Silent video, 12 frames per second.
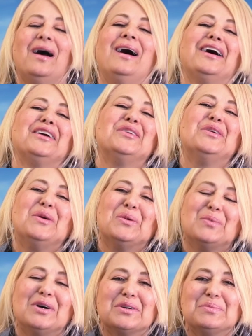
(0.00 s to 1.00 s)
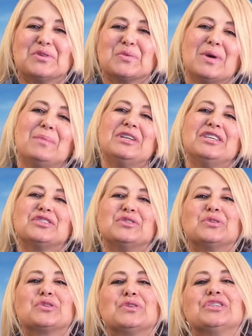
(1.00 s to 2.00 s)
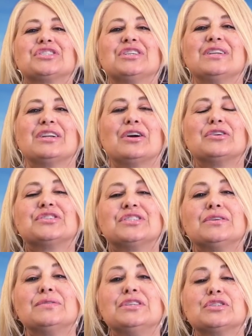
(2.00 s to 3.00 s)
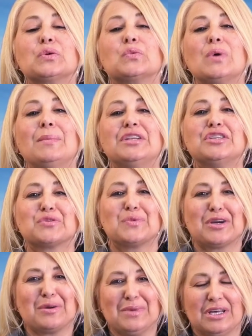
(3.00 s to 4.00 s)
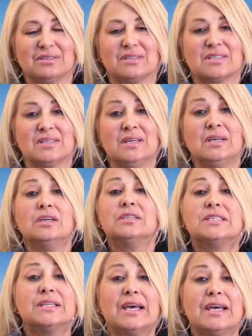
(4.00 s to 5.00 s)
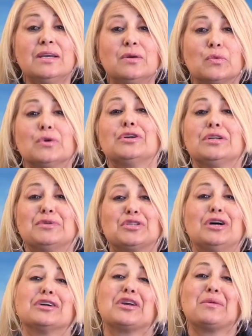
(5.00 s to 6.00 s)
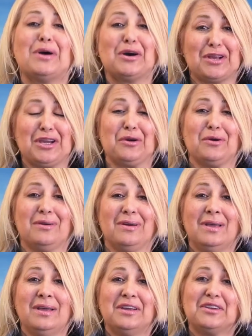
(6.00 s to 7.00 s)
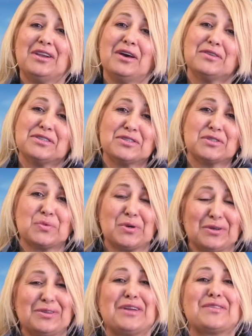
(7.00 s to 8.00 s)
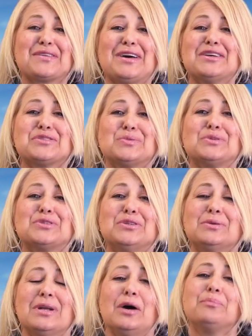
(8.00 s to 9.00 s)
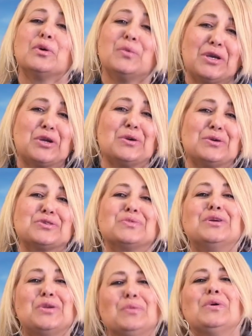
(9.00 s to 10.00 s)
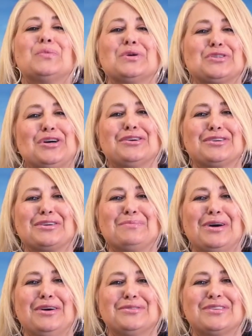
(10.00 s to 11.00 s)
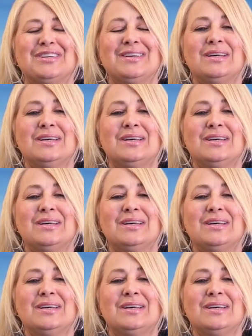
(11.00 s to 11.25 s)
Hi, welcome to Remedy's Nutrition and our series Remedy's Recommends. Today we're going to be talking about hair. Now this is where a lot of the guys will tune out, but we girls, we know what we're talking about.